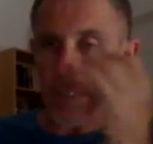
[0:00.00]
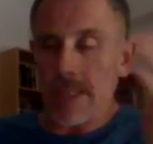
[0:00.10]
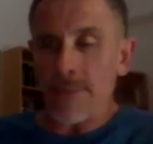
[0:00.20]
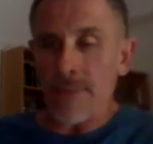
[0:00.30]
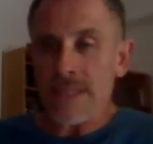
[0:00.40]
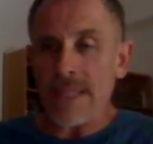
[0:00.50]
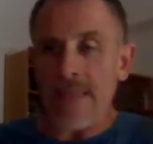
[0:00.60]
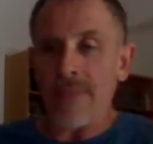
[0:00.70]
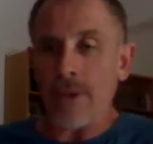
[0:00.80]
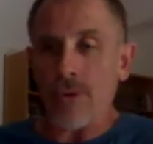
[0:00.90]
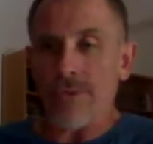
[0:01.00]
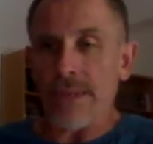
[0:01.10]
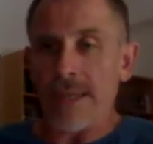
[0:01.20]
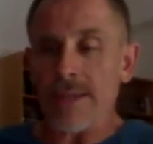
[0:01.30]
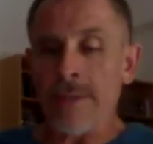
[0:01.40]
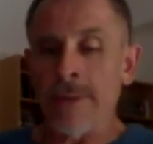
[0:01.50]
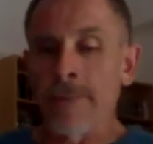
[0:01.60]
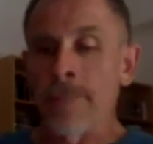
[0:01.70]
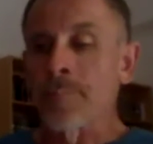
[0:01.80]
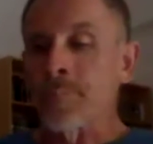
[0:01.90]
and understanding of that
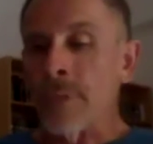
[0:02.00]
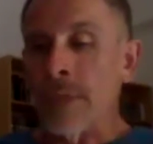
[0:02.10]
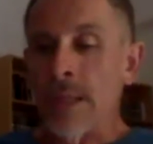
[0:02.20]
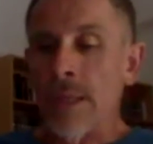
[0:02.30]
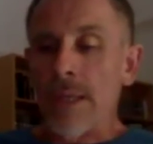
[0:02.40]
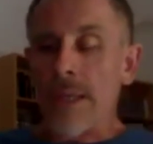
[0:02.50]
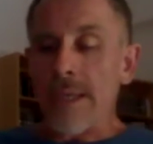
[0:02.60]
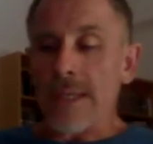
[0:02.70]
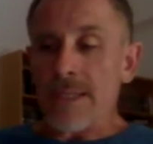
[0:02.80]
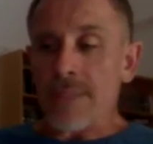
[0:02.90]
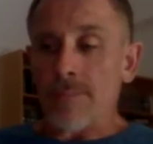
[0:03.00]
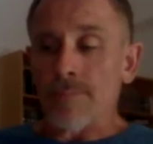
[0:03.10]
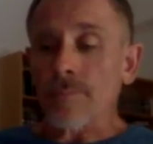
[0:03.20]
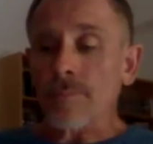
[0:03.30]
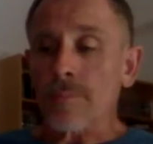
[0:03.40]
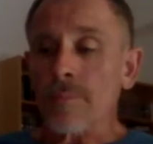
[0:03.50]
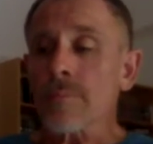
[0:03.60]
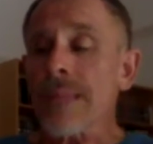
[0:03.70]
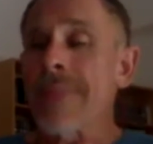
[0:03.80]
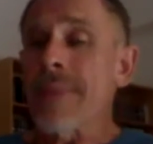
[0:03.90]
is.
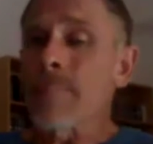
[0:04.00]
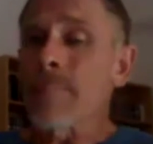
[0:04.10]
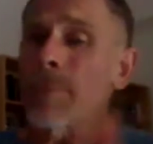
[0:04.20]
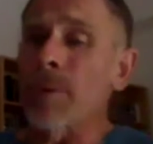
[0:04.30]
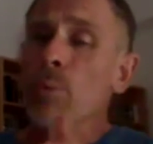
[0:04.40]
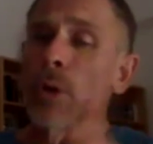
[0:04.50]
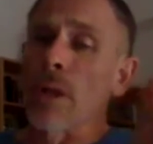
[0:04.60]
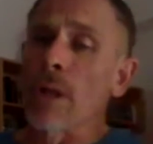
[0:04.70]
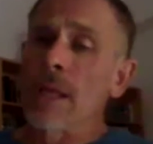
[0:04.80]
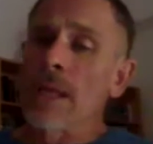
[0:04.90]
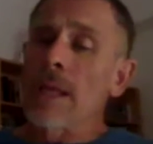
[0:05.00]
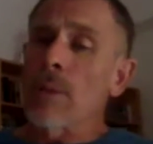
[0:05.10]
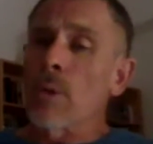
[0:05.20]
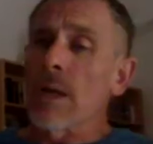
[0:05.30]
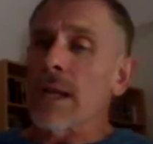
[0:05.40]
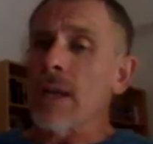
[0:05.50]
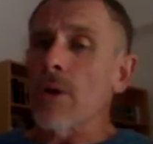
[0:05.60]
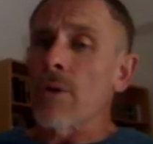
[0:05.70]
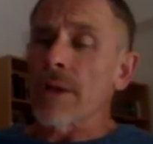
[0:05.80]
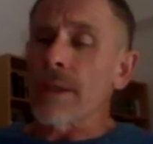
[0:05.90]
And then people will work,
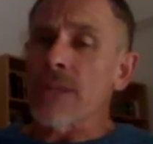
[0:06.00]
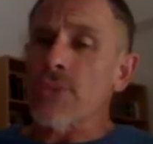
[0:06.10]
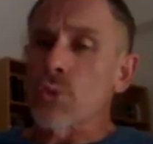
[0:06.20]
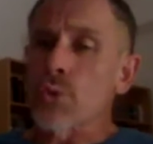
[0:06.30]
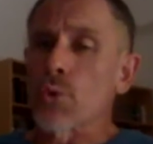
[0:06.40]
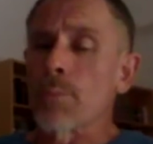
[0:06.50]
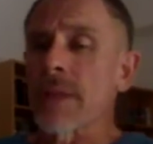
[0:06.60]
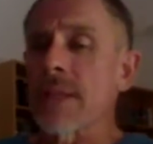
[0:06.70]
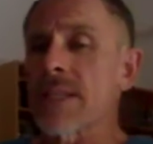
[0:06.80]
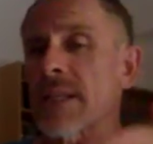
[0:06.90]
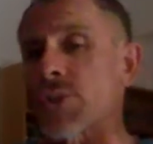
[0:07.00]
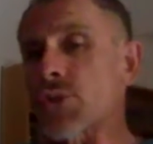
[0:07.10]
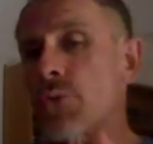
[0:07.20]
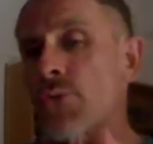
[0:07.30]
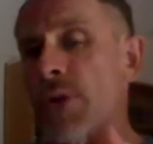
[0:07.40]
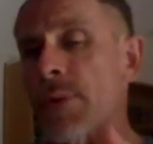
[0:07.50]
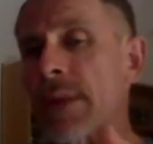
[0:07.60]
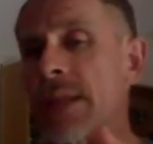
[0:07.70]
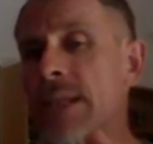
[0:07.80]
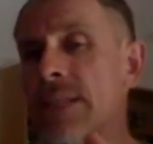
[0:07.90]
let's do 2 minutes, let's do 3
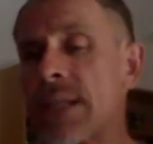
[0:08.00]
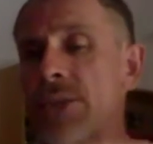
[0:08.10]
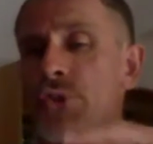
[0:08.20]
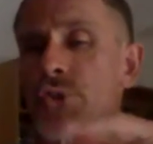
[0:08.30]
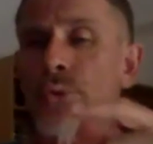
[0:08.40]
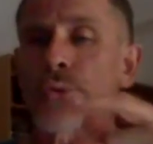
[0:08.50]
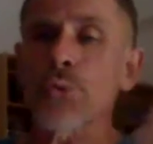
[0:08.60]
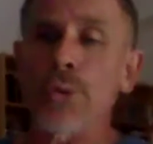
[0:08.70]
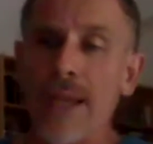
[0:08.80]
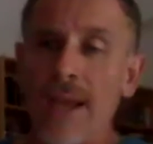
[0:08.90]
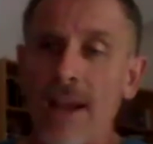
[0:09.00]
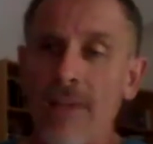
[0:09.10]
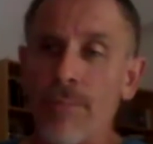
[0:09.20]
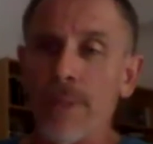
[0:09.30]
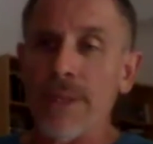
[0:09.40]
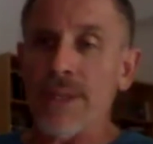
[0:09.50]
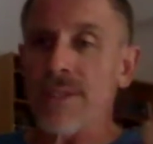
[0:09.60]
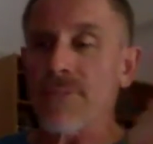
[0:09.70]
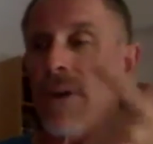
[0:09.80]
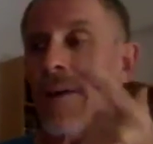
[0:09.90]
minutes, let's do 2.5
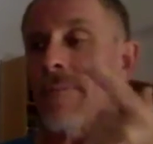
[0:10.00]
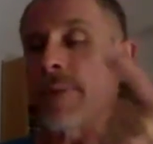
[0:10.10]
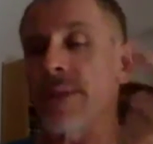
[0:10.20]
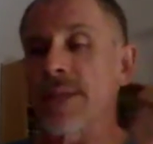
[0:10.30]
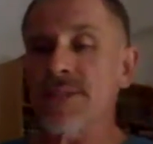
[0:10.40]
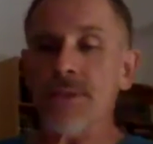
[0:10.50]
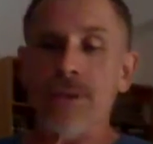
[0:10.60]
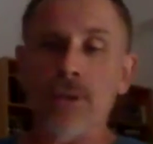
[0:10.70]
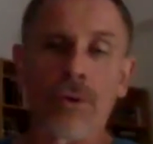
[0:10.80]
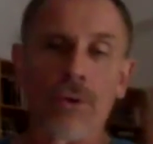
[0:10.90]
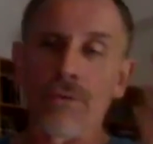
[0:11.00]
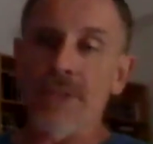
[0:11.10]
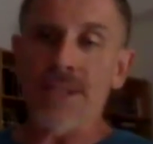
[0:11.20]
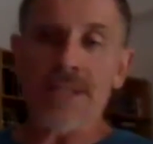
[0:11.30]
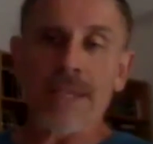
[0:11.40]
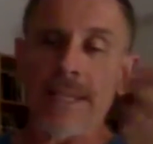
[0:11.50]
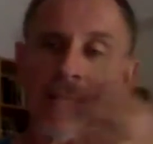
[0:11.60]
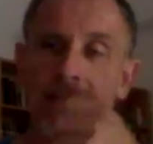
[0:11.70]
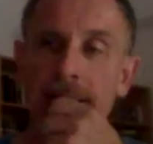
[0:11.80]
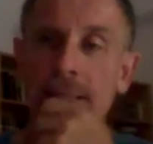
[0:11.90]
minutes, 5 minutes, all of these
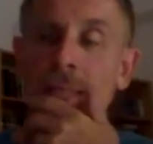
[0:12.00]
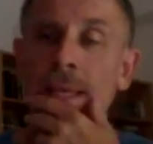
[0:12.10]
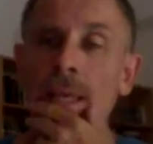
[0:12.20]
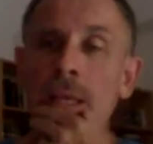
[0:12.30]
things. And